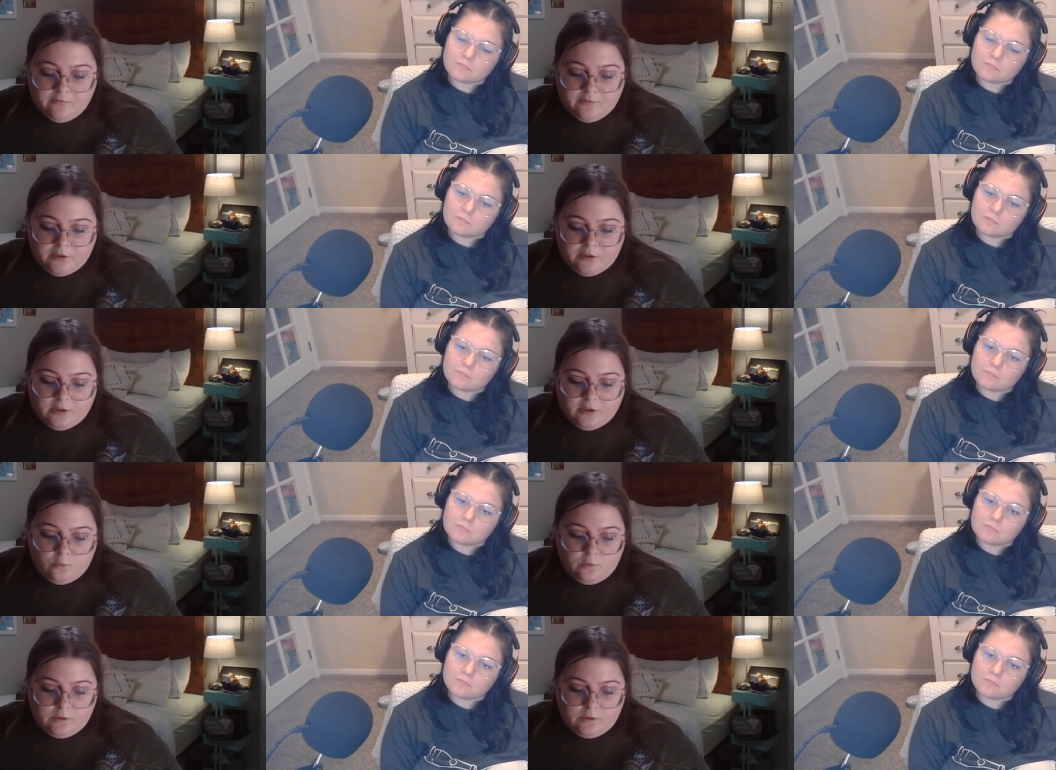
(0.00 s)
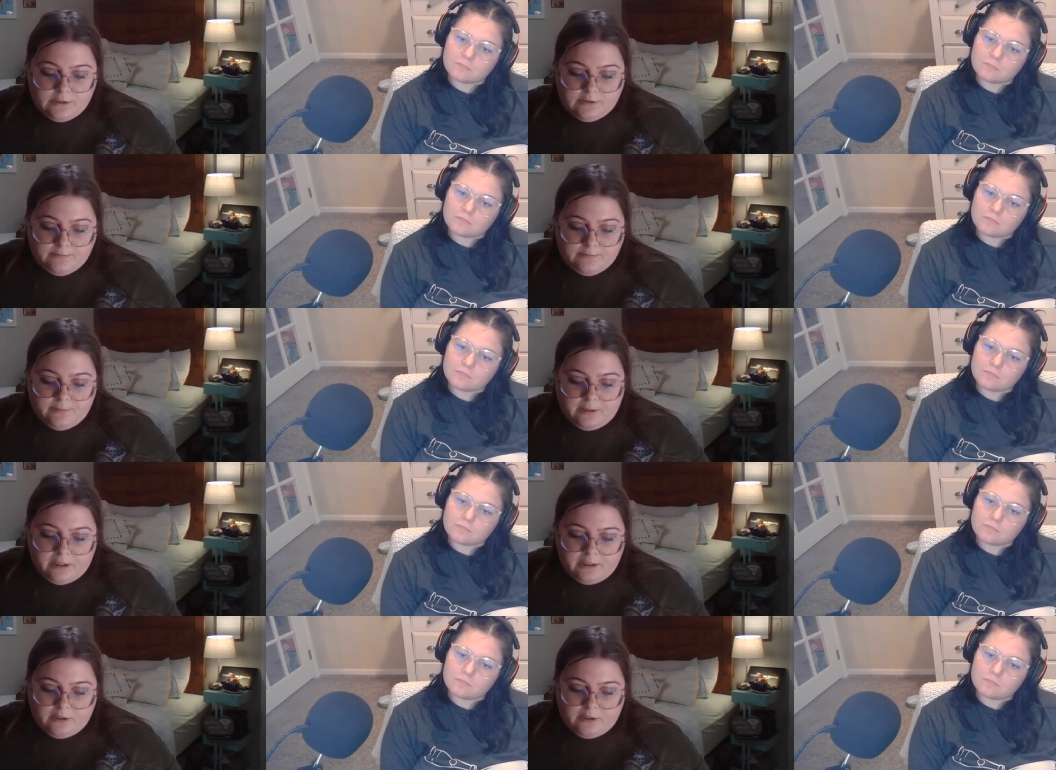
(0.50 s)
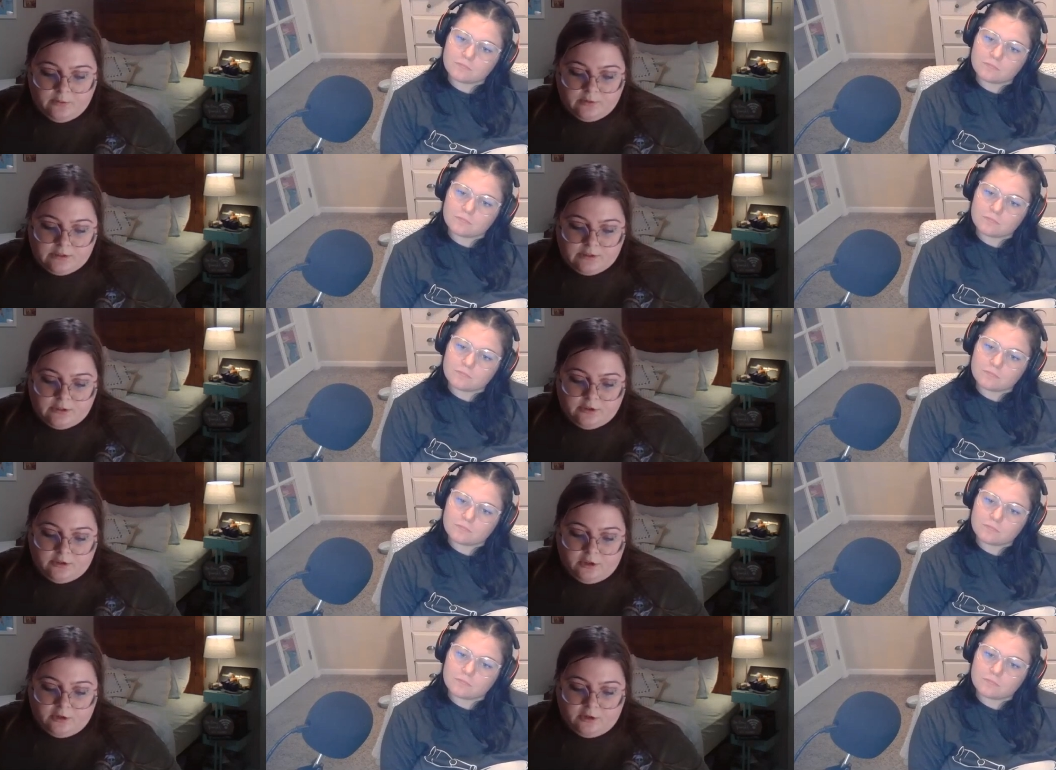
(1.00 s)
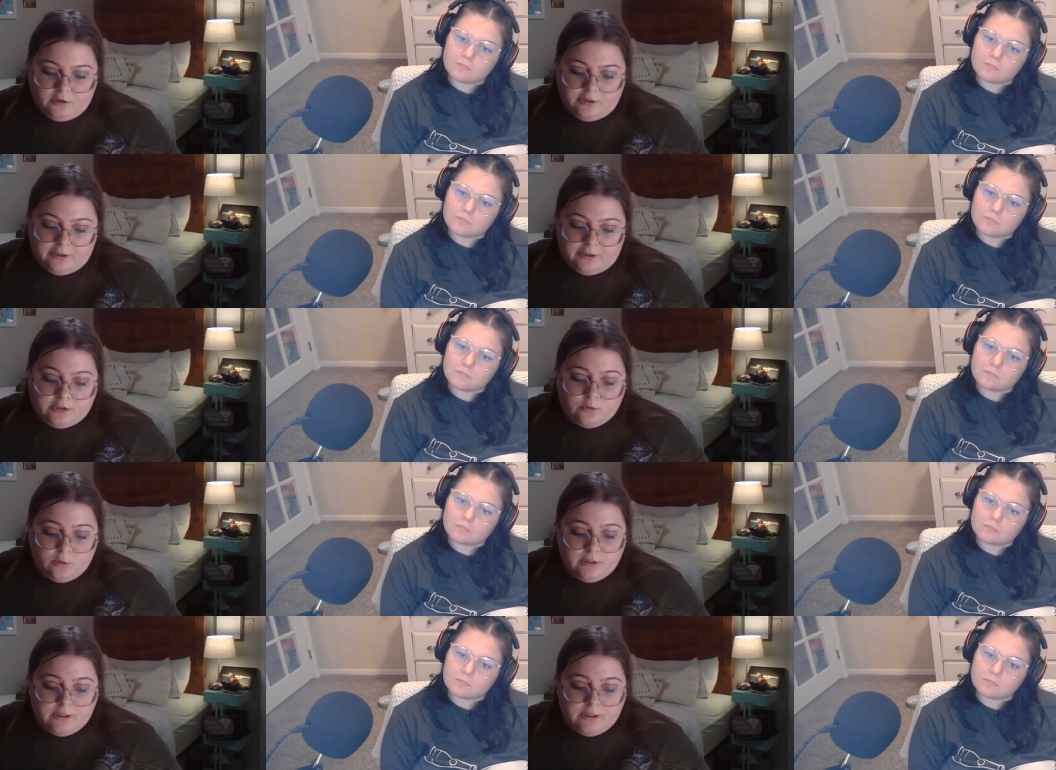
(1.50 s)
Speaker 1: However, once Bonnie was in
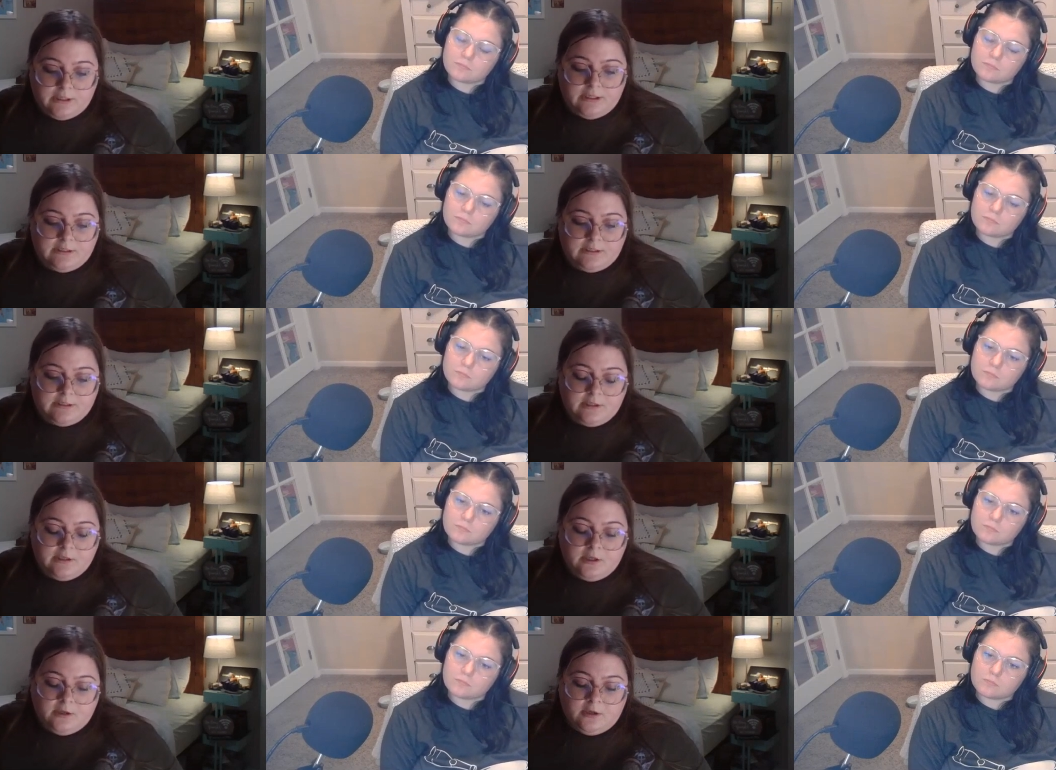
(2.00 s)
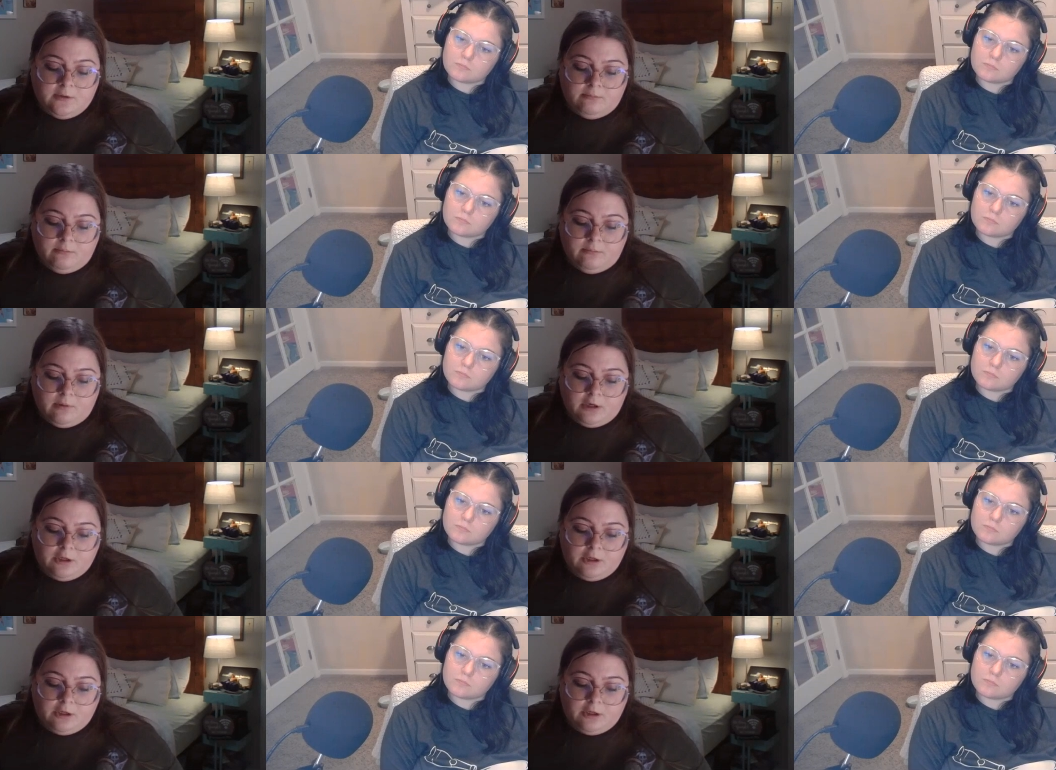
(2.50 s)
her early 20s,